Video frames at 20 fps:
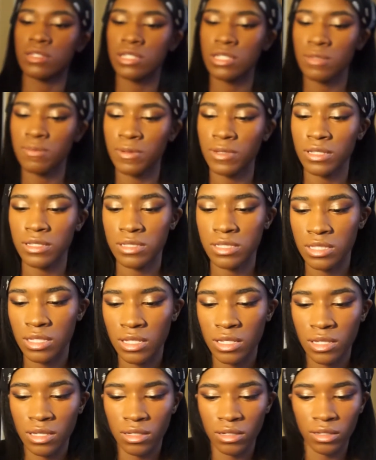deep is
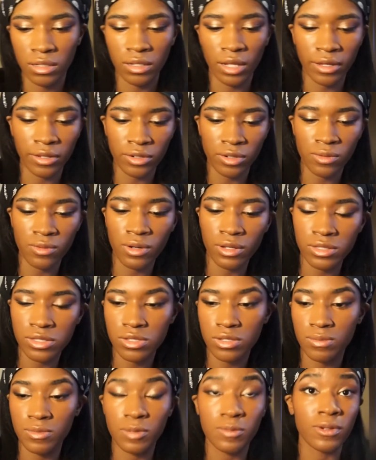the lighter one,
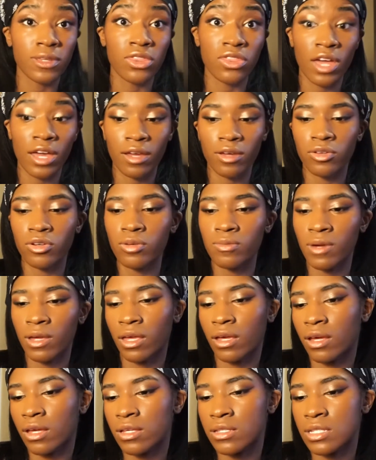so I'm gonna put that under my
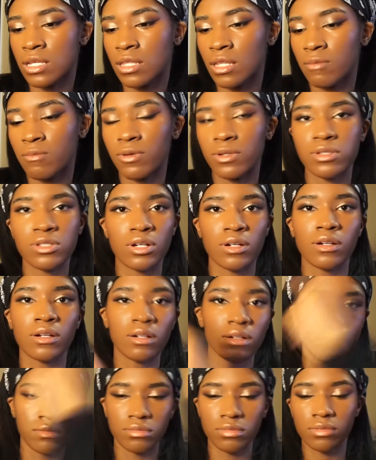eyes and then put dark
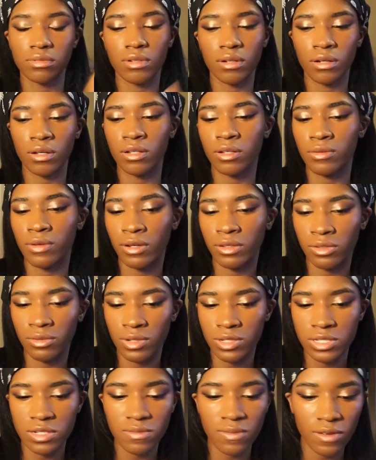all around the
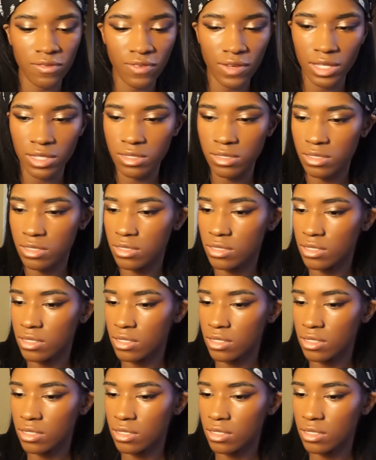rest of my face.